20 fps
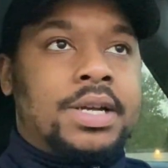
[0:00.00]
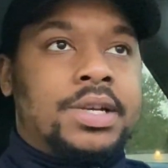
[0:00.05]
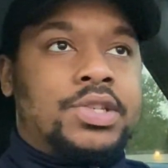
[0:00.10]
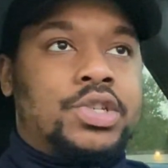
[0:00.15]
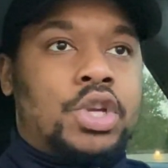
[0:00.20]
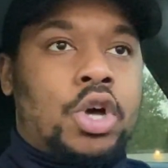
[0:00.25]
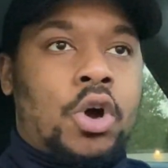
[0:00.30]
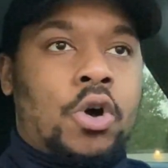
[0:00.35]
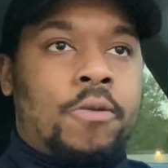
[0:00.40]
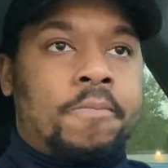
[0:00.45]

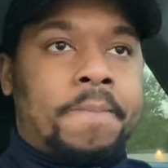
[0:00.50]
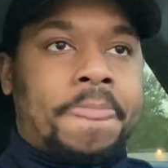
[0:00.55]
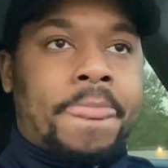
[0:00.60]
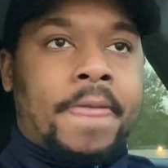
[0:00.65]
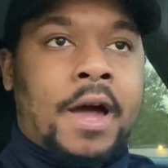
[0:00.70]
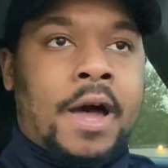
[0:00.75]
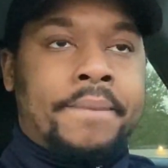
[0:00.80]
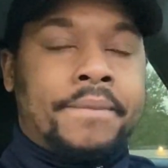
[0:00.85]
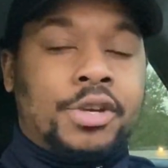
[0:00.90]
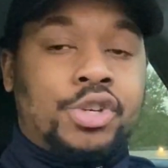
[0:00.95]
So
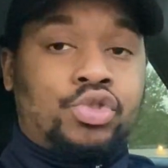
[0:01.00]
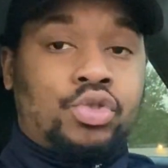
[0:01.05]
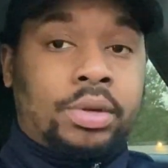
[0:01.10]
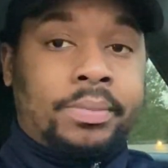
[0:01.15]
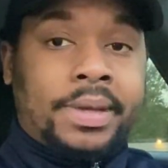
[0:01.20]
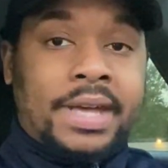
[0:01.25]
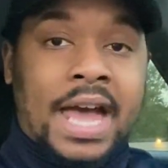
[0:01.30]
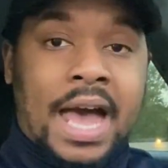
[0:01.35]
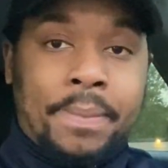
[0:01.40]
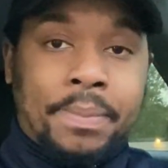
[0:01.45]
I'm
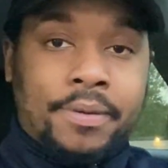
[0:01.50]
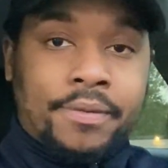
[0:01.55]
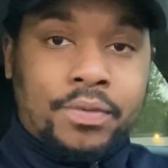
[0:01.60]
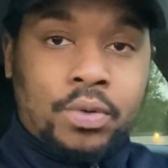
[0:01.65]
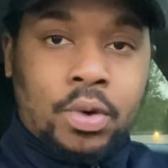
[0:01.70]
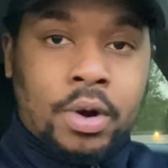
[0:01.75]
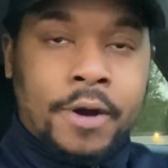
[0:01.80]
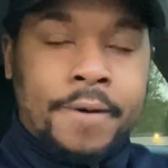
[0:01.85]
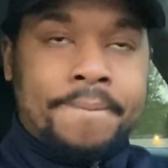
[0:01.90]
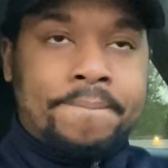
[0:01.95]
extremely happy
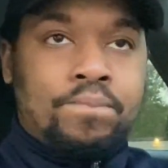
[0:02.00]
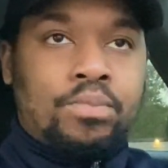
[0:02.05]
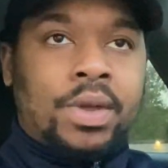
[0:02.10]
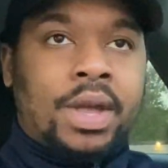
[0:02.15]
for it.